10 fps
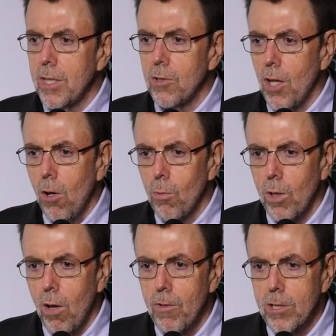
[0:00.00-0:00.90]
years old.
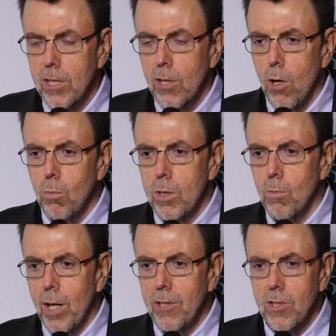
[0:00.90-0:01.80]
Well, obviously God wouldn't
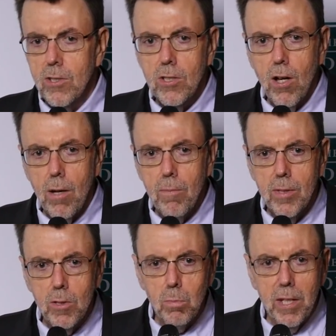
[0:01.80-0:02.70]
waste his time
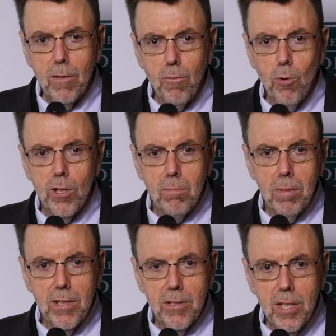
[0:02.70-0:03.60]
spending 14
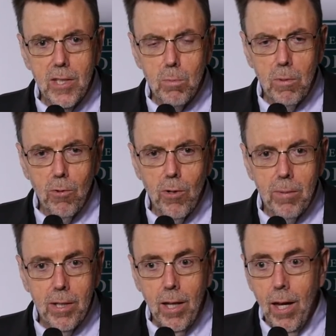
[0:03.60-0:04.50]
billion years before
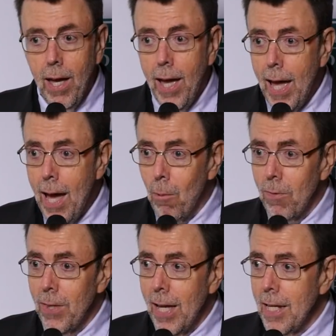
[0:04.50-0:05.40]
everything. How would
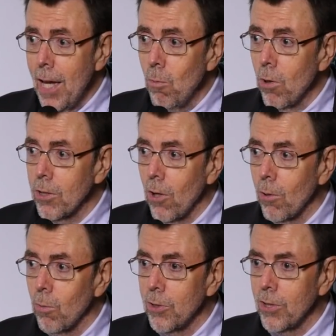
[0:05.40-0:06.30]
they know what God
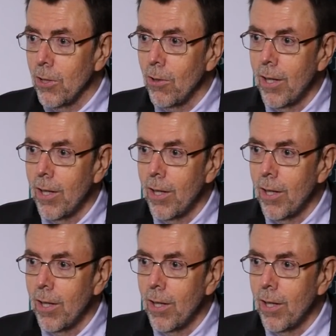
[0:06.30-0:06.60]
would do?